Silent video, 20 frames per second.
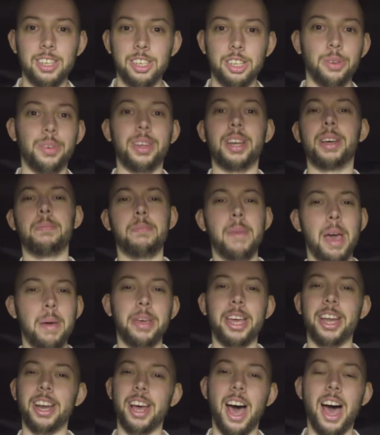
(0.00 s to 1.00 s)
doing them
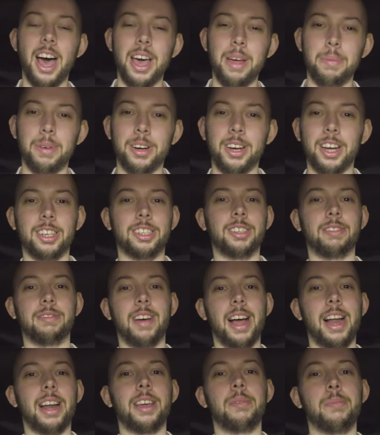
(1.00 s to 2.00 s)
maybe at a higher production
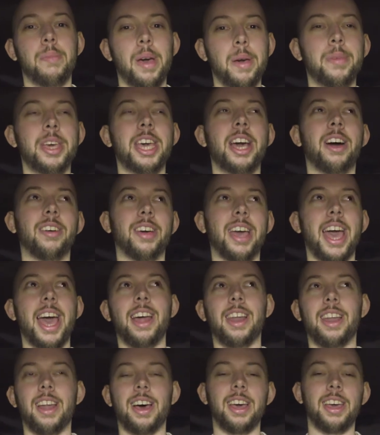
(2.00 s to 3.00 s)
value. Maybe I'll
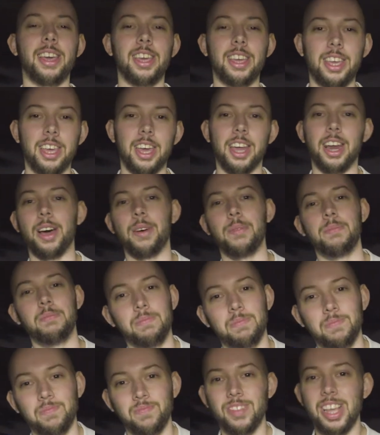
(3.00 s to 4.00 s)
get like,
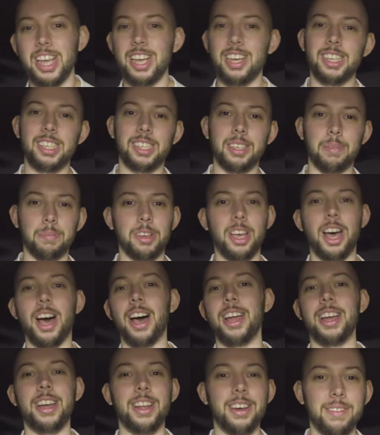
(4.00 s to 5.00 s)
some
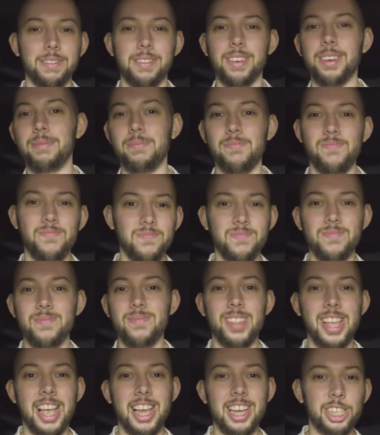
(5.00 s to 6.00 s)
kind of
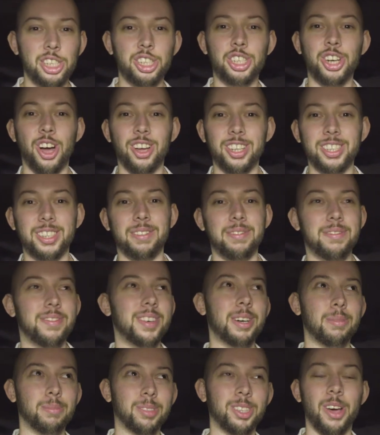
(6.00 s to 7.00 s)
shots of
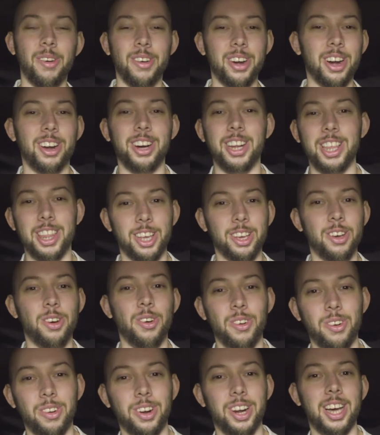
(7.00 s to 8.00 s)
films going on in the
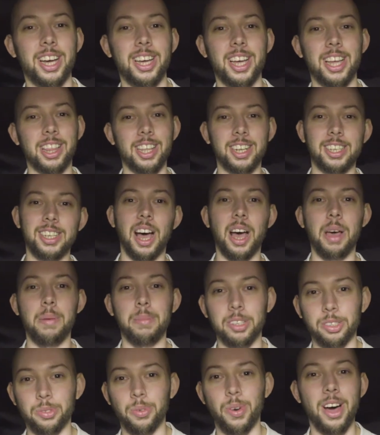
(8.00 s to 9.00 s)
corner at the time
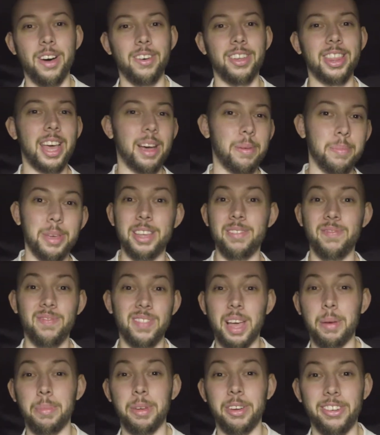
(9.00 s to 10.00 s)
as well, and that'd be
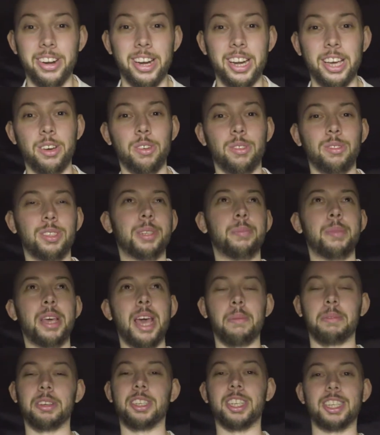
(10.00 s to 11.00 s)
really cool to be
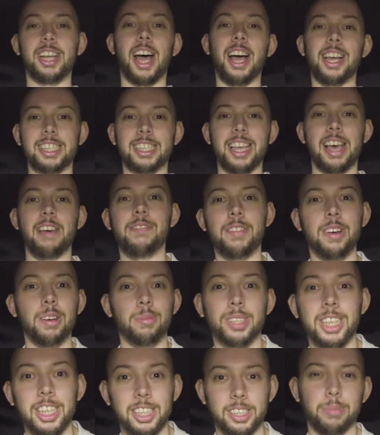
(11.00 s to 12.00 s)
able to dissect
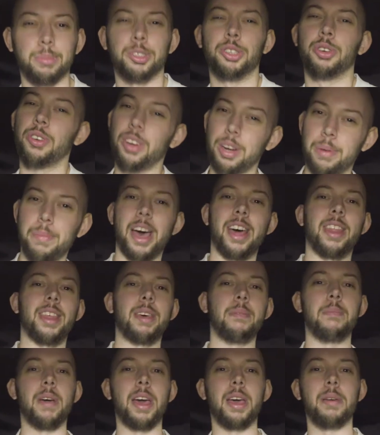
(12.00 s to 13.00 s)
films as I'm talking about
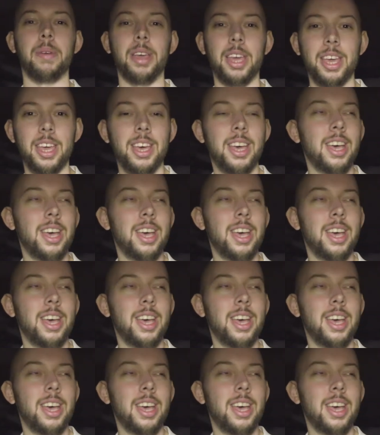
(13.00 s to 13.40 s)
them, maybe.